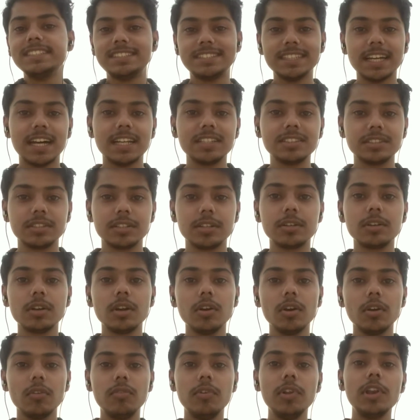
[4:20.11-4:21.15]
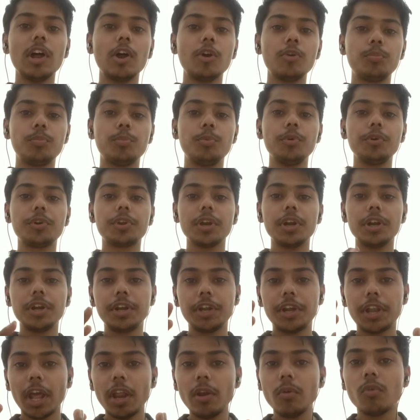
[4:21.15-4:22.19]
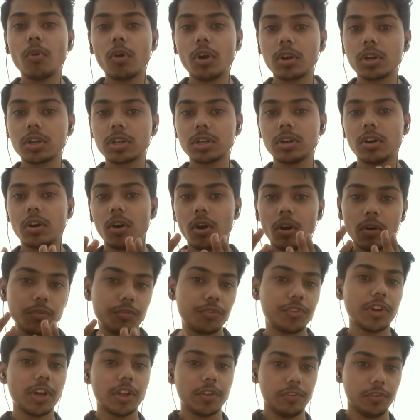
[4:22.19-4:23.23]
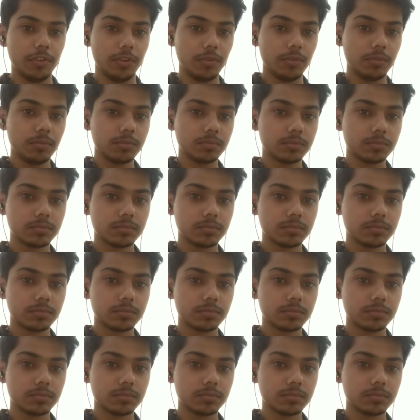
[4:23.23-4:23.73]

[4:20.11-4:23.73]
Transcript: charger will output 10 watt of charging.